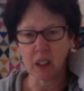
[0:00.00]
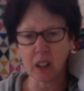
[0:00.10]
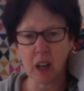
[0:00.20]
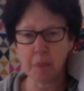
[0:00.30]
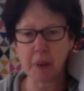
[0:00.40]

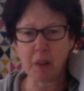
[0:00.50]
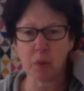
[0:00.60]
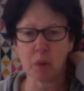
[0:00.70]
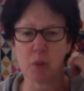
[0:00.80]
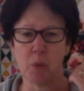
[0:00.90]
I'm not
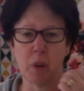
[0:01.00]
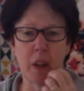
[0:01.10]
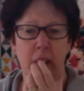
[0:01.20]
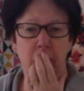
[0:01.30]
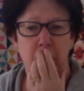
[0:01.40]
real cool
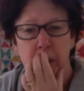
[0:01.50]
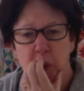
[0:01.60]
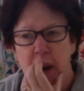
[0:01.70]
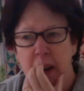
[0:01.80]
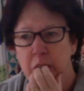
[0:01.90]
on
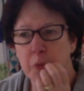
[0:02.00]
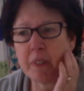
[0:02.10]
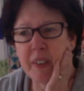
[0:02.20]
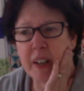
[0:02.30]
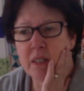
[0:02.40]
earthquakes. We've
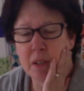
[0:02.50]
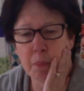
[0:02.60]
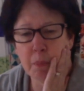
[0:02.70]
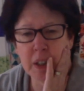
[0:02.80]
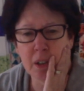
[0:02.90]
had some
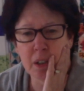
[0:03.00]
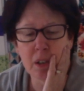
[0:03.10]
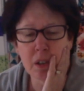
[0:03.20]
here.